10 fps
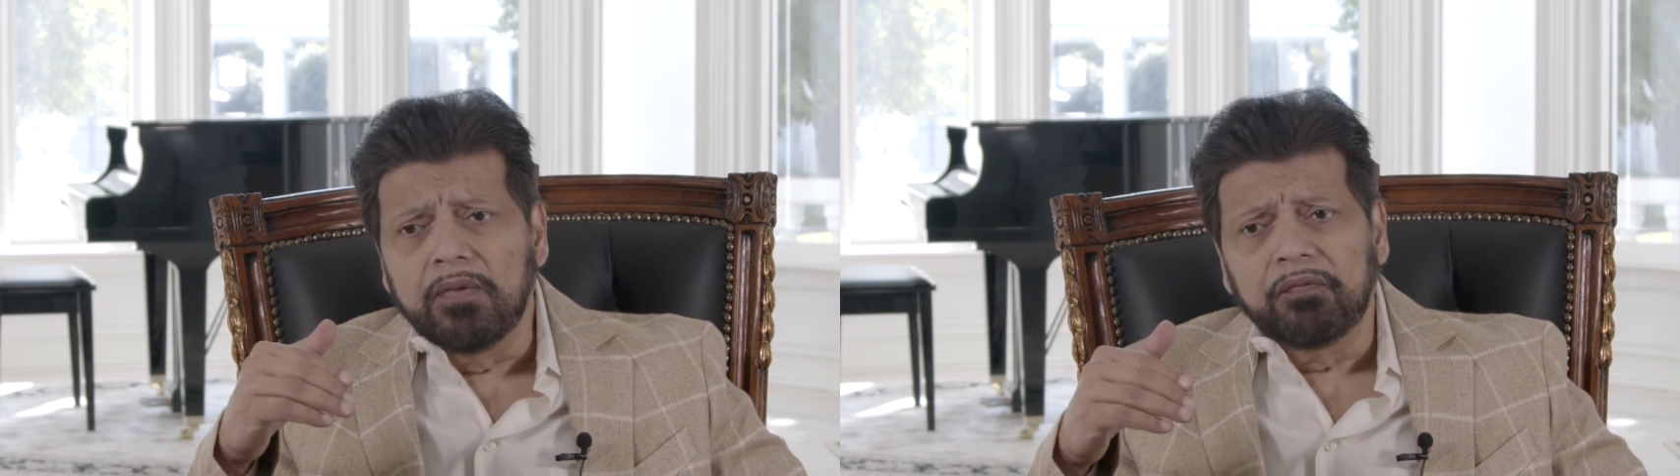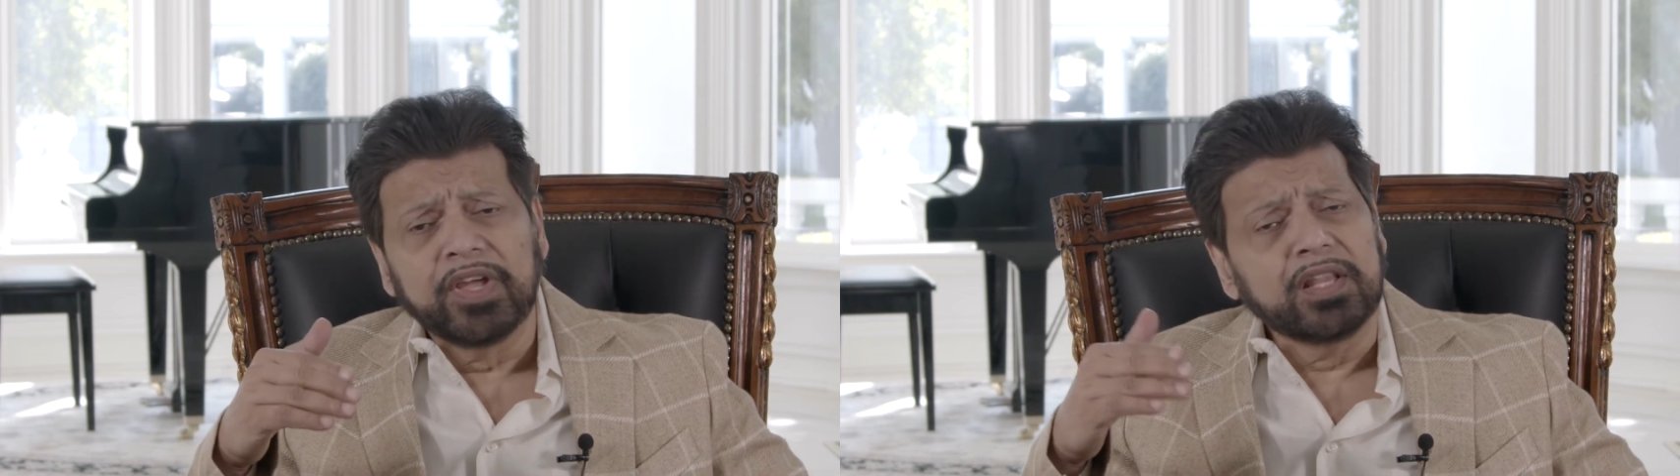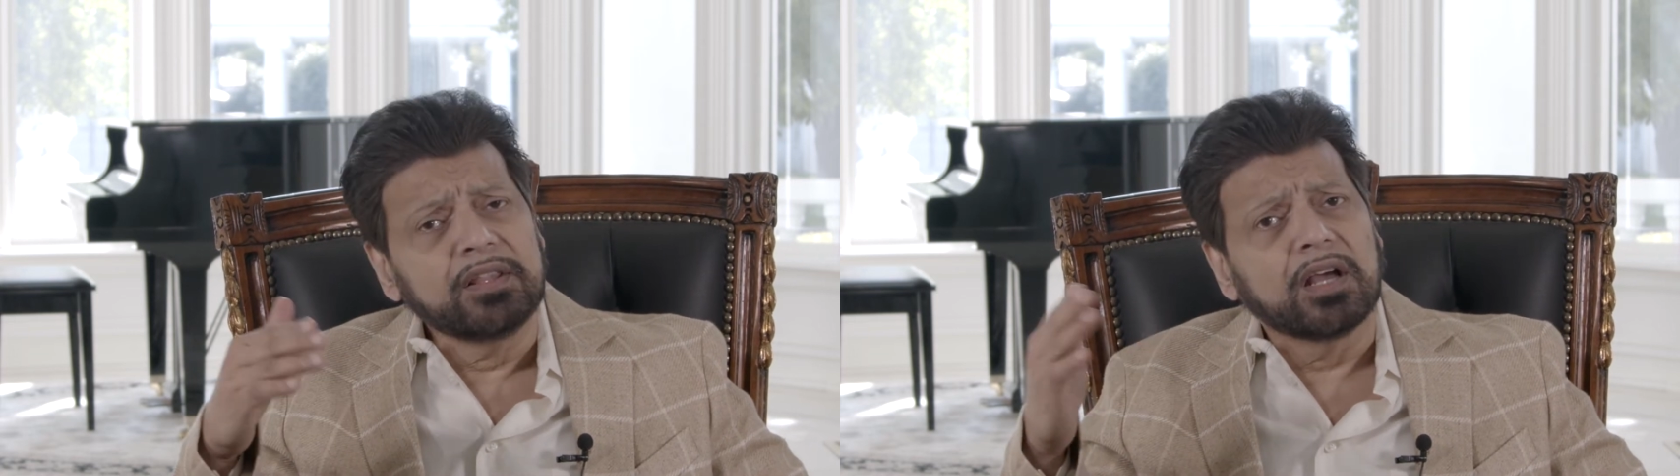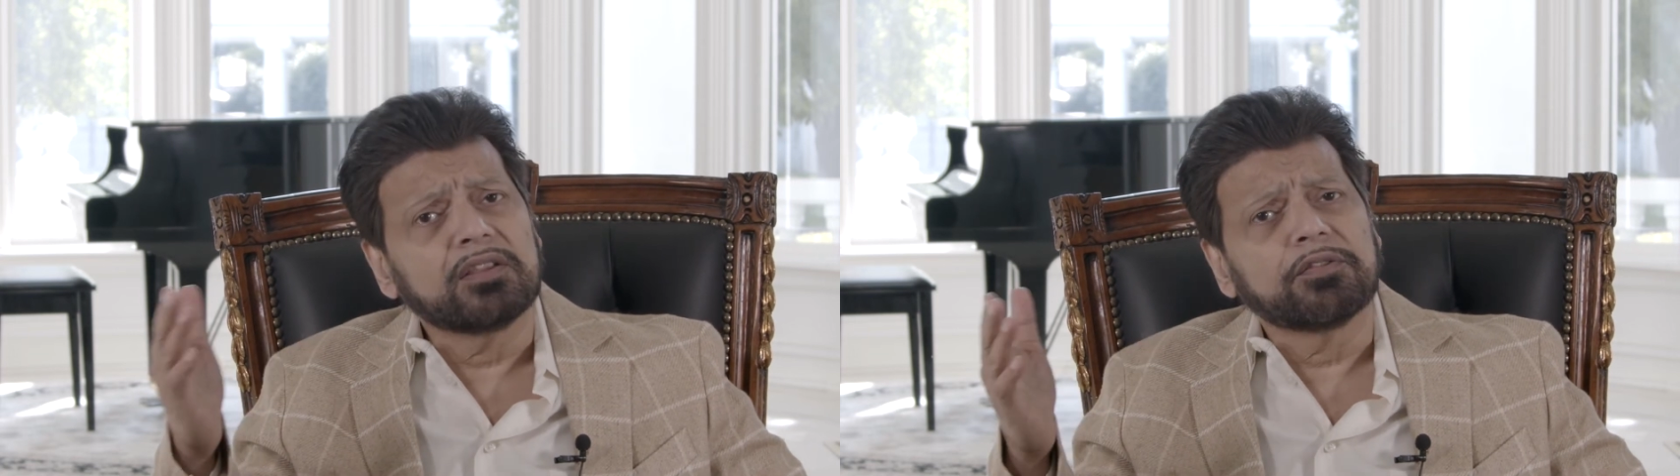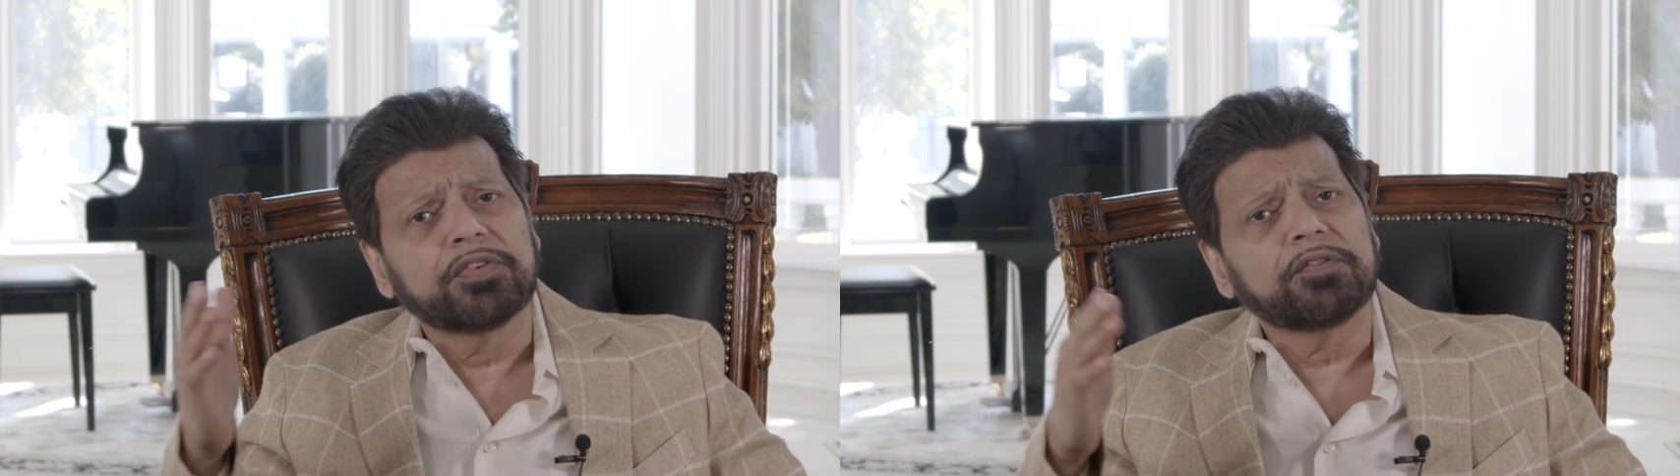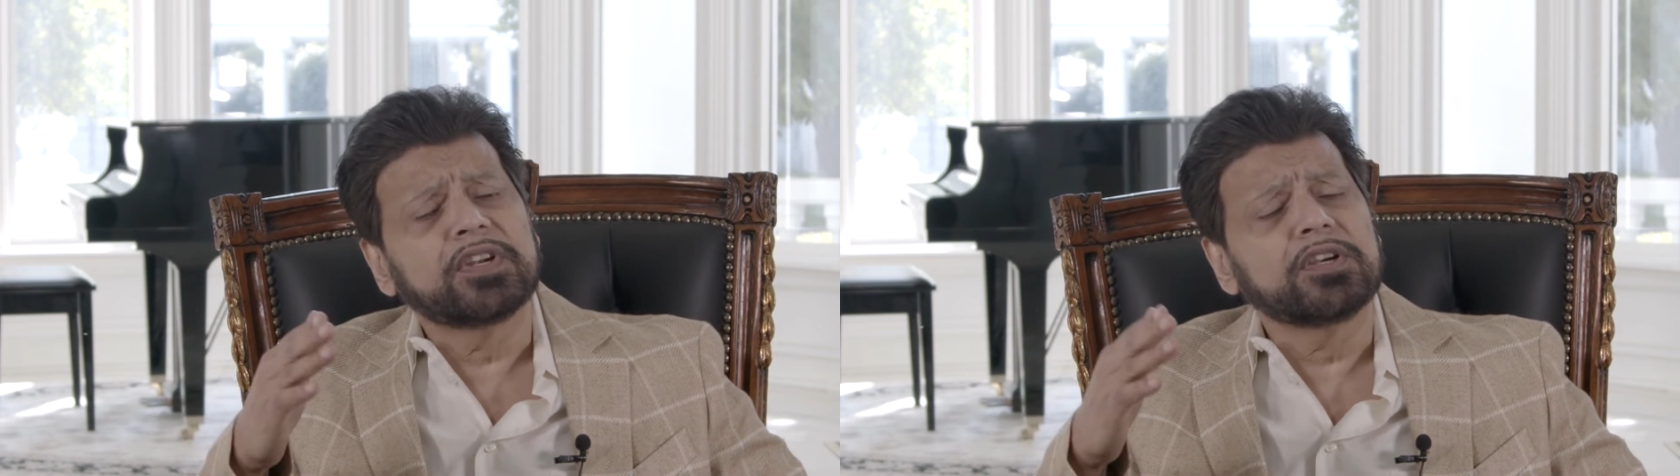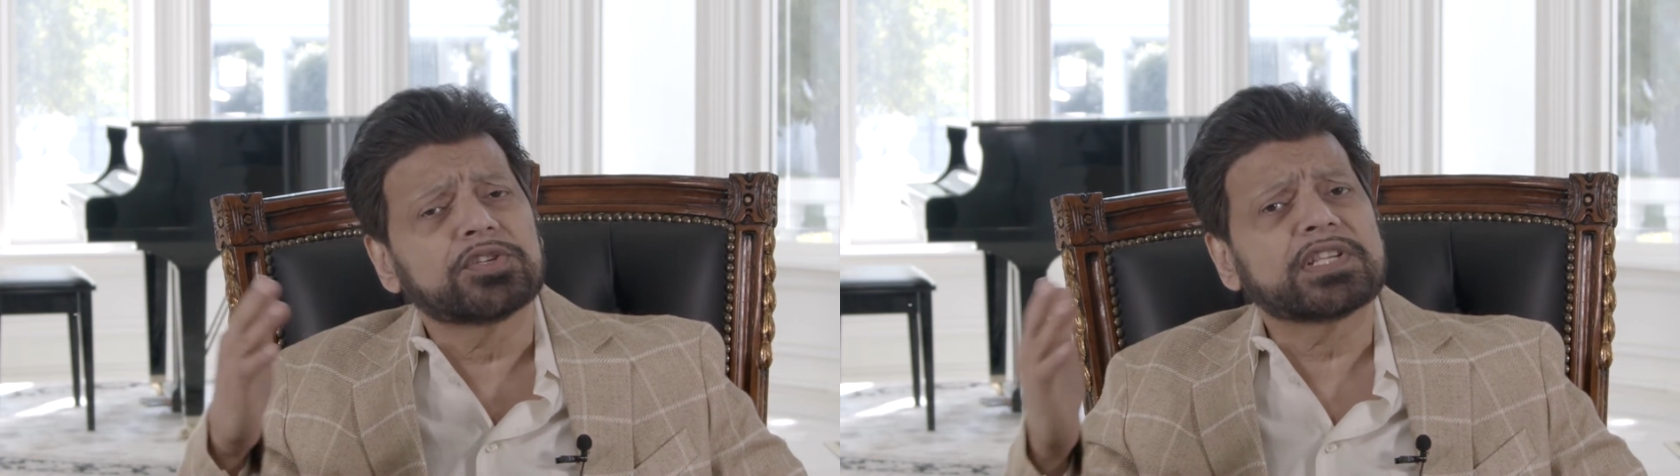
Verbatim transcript: Then the other 15 to